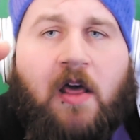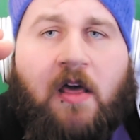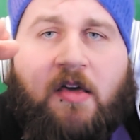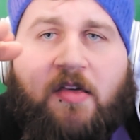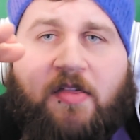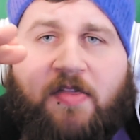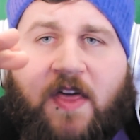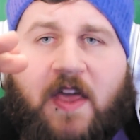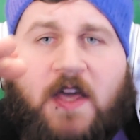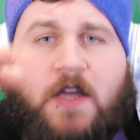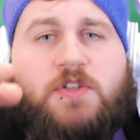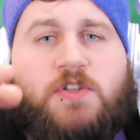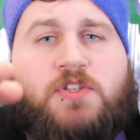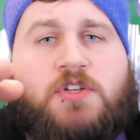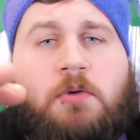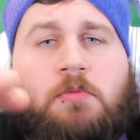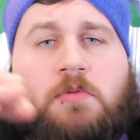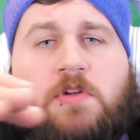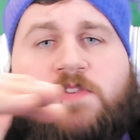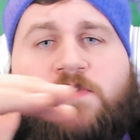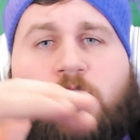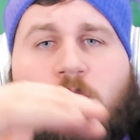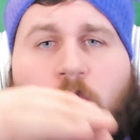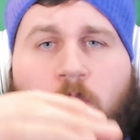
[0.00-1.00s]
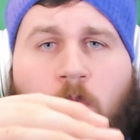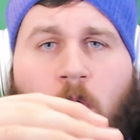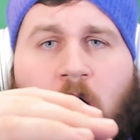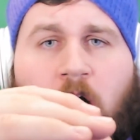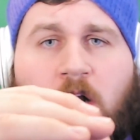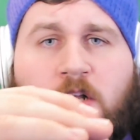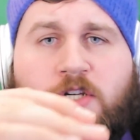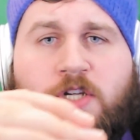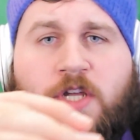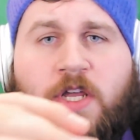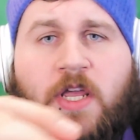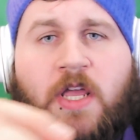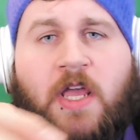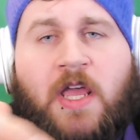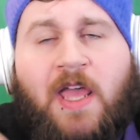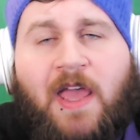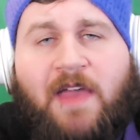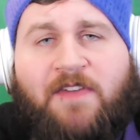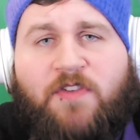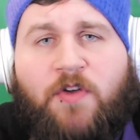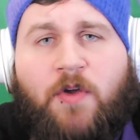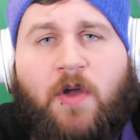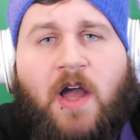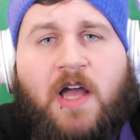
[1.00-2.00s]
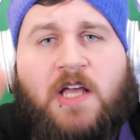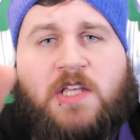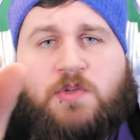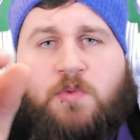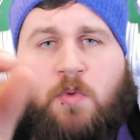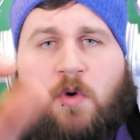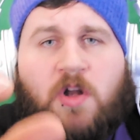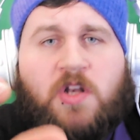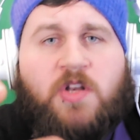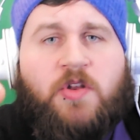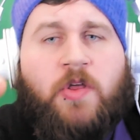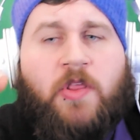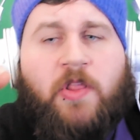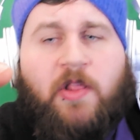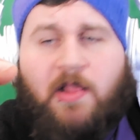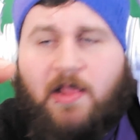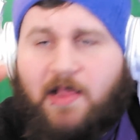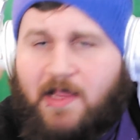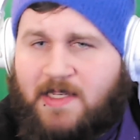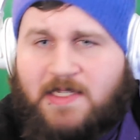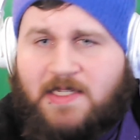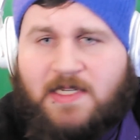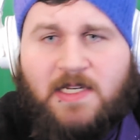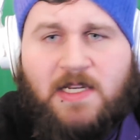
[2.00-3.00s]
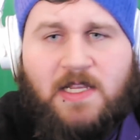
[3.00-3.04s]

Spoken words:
Thank you so much for watching. If you guys want to listen